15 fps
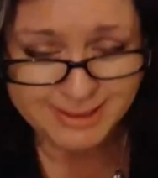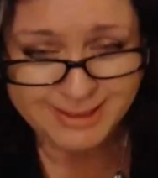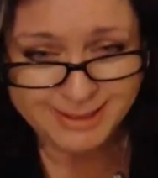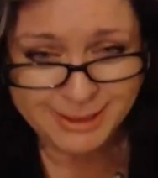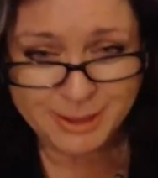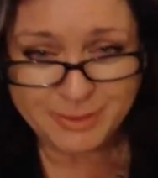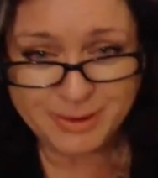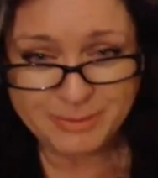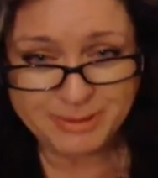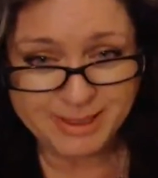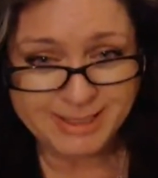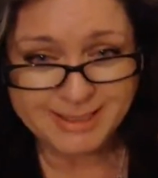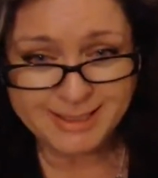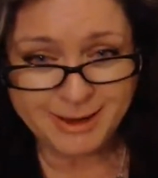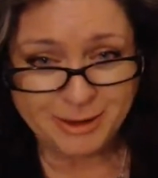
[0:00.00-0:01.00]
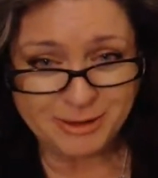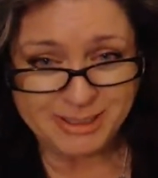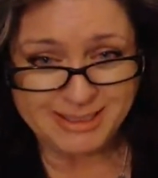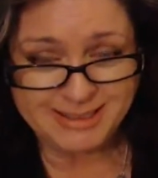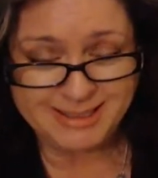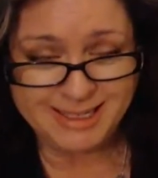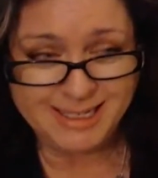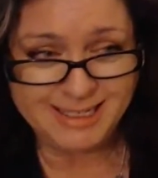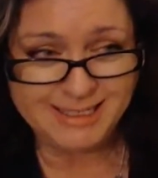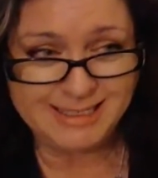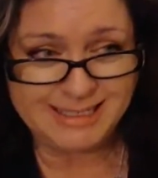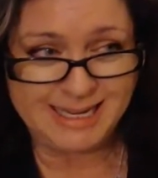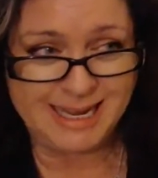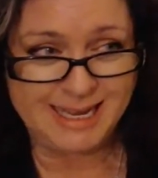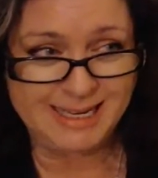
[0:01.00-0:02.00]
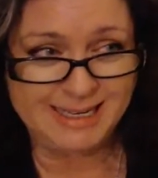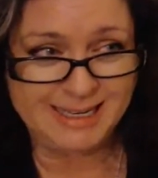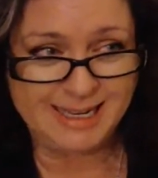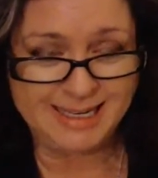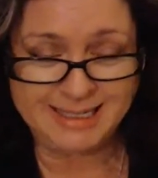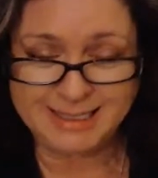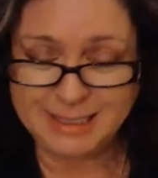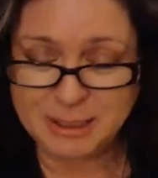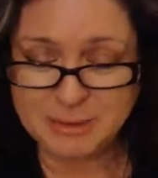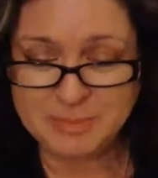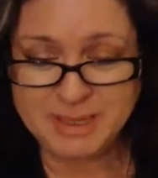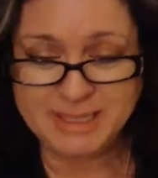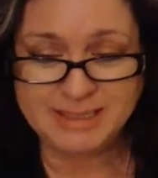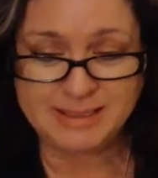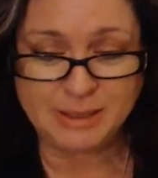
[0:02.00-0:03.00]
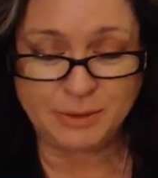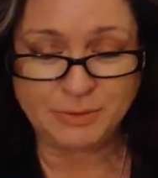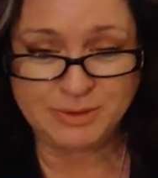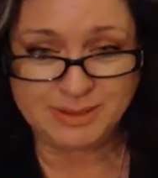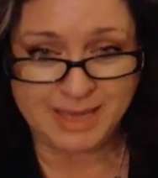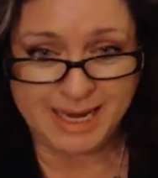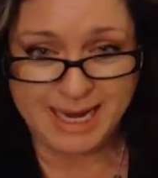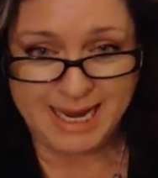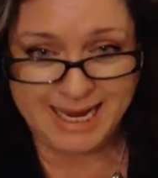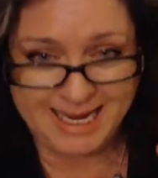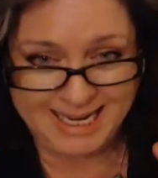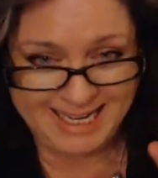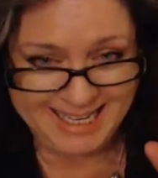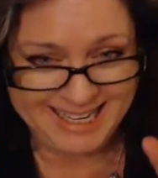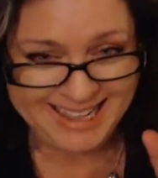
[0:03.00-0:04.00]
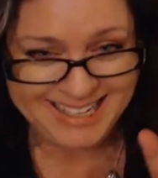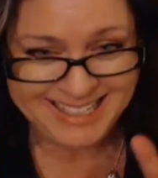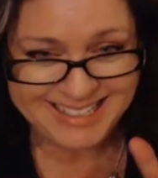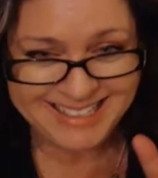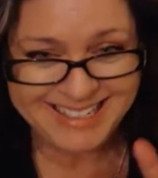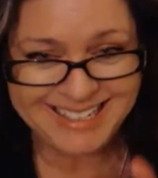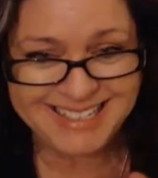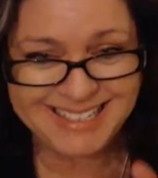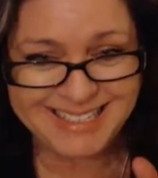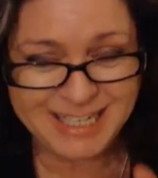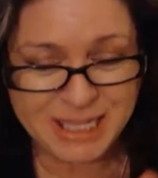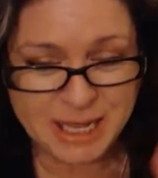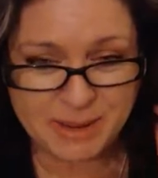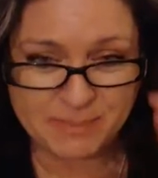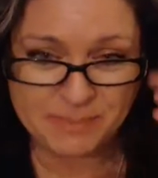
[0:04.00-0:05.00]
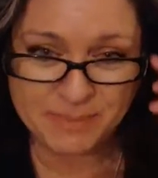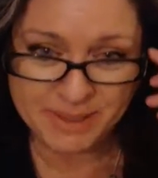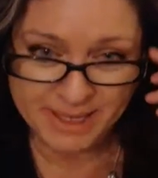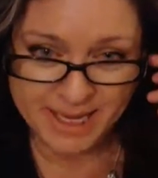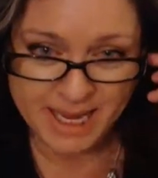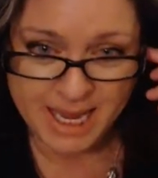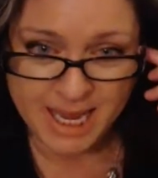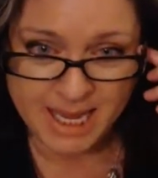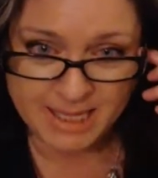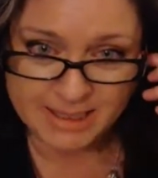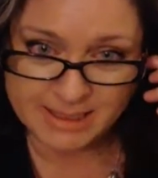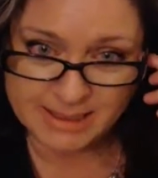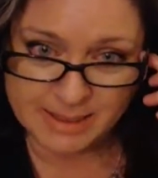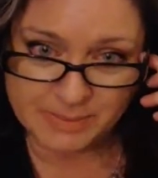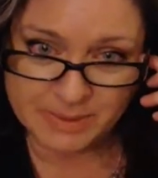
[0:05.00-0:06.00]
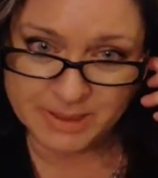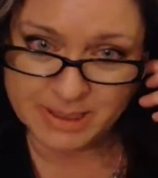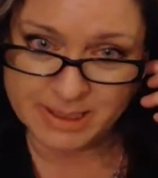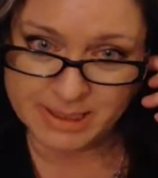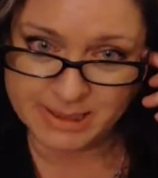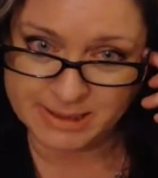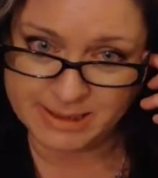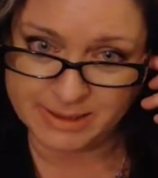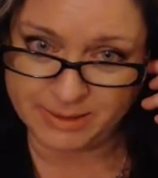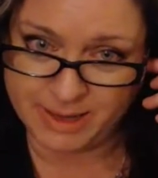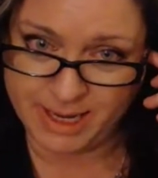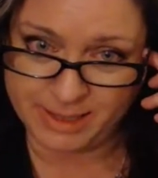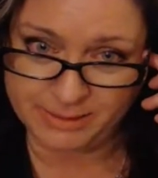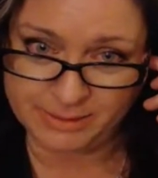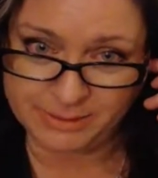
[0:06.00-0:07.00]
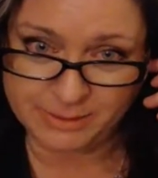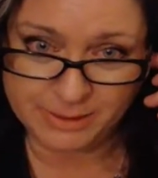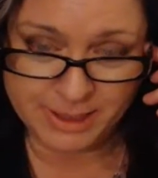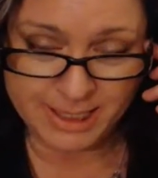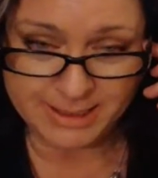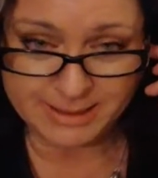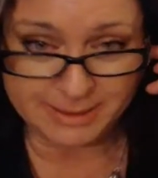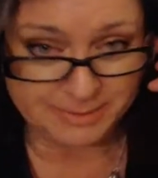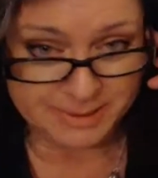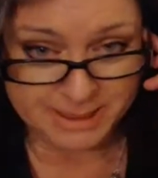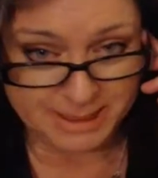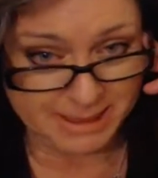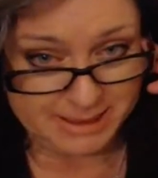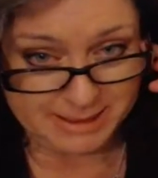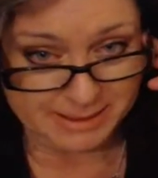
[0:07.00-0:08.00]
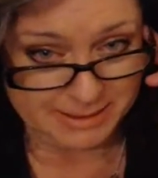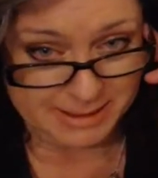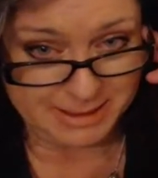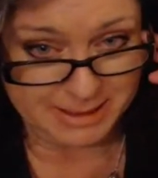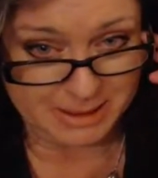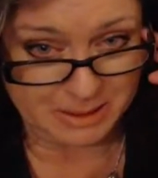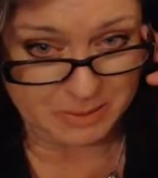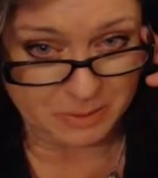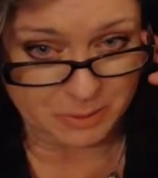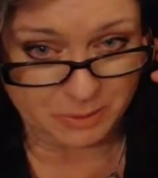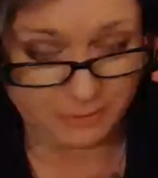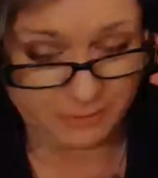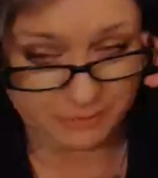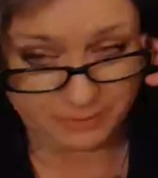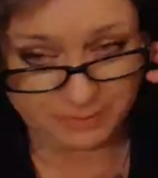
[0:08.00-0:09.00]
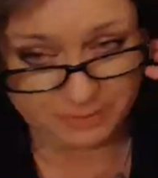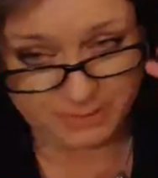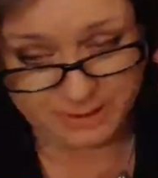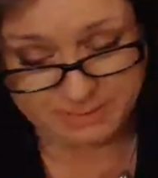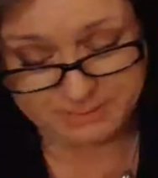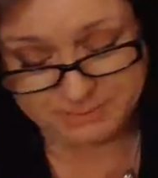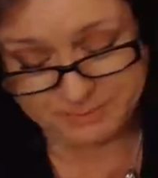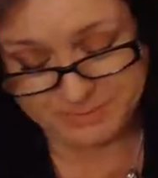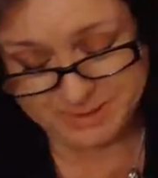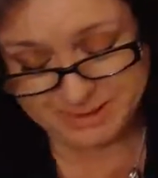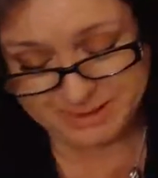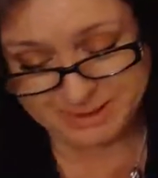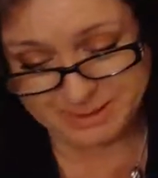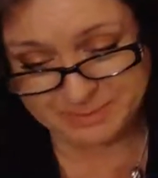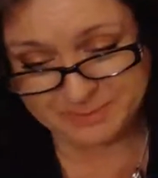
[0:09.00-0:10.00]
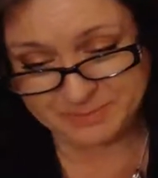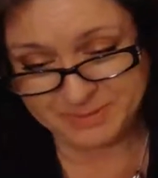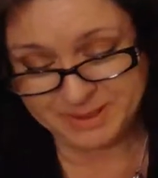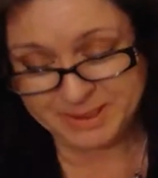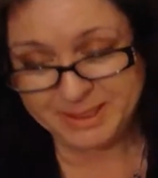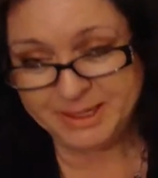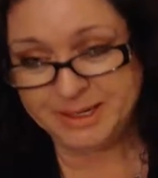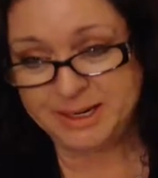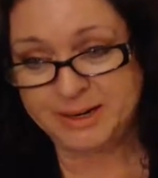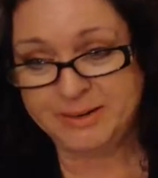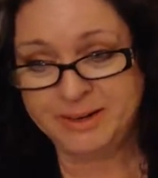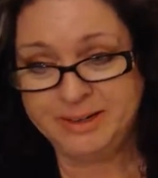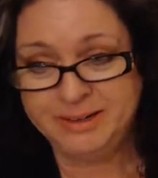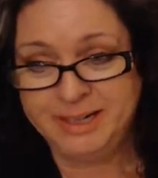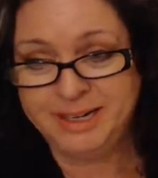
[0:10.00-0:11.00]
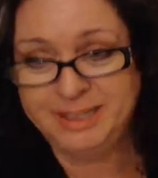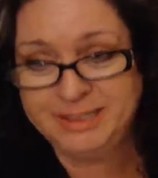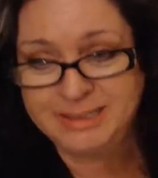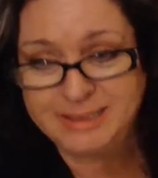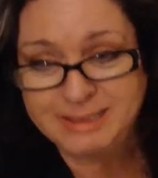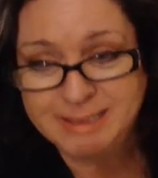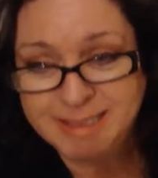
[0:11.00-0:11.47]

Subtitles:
I want to say all these things, and I can hear myself saying these things to them. And some of the things they'll answer, and some of the things they'll just ignore from me. So, all right, you guys.